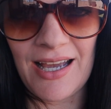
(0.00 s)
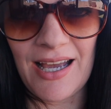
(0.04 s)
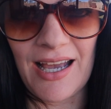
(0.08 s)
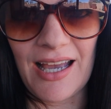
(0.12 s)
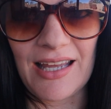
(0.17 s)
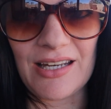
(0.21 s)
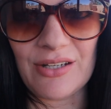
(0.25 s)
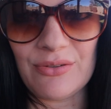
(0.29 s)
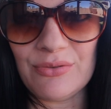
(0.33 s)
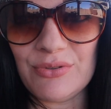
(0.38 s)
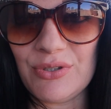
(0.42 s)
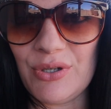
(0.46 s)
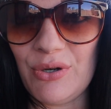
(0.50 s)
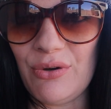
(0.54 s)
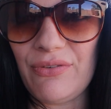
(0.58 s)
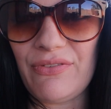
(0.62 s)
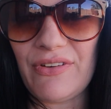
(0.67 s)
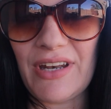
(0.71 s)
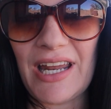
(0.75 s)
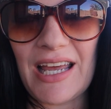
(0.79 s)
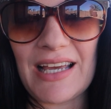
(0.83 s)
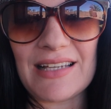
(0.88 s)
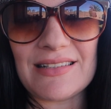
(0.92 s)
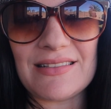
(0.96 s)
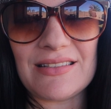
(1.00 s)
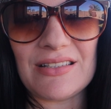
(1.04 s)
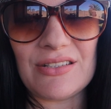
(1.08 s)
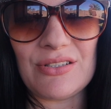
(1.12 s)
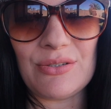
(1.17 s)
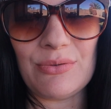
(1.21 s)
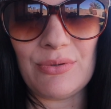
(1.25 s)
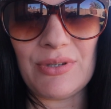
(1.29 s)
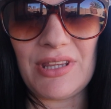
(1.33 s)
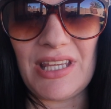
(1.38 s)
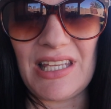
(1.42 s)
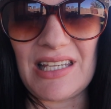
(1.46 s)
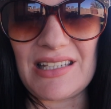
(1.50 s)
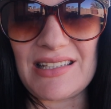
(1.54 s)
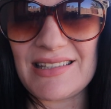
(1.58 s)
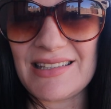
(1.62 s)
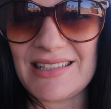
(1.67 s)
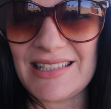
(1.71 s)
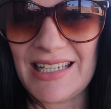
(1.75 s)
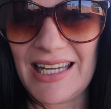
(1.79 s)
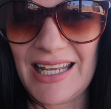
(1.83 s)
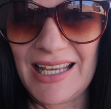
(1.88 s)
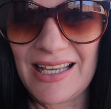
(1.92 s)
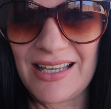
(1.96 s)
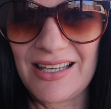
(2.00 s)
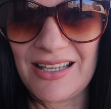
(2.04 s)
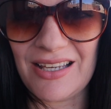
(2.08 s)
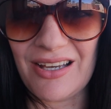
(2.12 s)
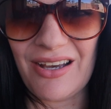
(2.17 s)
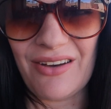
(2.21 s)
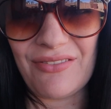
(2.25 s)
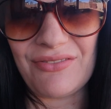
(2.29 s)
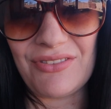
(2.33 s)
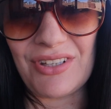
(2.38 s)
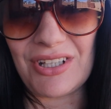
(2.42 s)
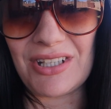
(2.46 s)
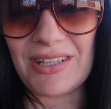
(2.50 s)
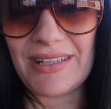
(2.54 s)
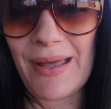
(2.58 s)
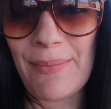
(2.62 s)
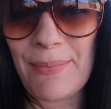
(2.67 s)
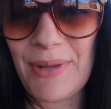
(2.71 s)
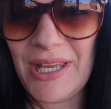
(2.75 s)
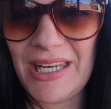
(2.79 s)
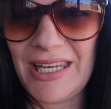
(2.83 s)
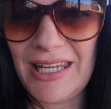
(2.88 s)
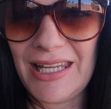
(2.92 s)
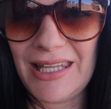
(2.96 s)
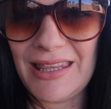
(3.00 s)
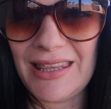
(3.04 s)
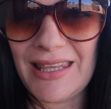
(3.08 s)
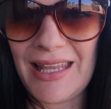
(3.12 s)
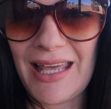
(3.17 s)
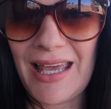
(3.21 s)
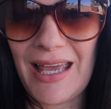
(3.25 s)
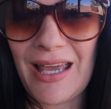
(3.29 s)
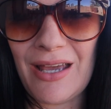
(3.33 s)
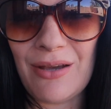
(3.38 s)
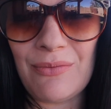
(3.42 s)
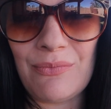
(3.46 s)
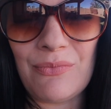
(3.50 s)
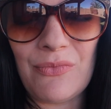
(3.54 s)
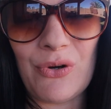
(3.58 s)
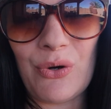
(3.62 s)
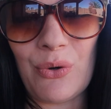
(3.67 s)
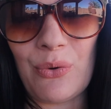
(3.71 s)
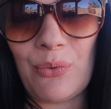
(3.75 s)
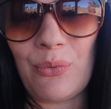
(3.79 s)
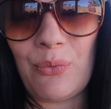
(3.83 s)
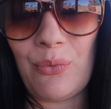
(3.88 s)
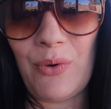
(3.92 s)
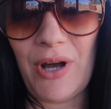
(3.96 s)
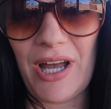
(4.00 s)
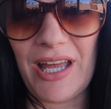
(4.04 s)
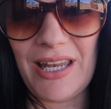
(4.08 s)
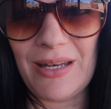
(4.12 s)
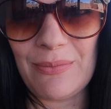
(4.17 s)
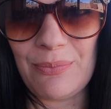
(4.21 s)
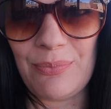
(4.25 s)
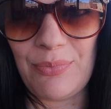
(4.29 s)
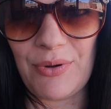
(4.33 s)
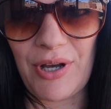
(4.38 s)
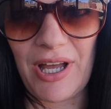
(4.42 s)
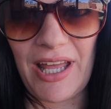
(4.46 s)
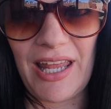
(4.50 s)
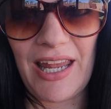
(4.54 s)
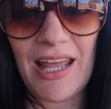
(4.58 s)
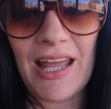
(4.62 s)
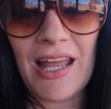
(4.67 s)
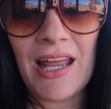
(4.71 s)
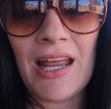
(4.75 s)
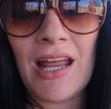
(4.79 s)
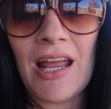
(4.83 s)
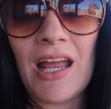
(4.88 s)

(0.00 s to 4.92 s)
I don't know if it has to do with the acidic of the lemon in them or what, but